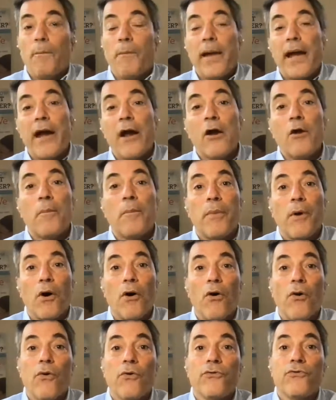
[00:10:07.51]
bare
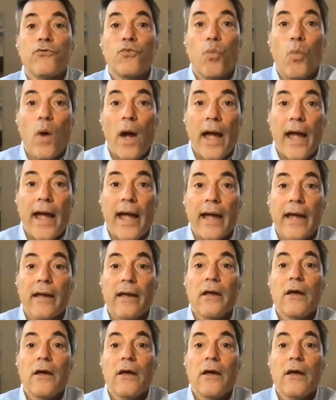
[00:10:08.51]
bones way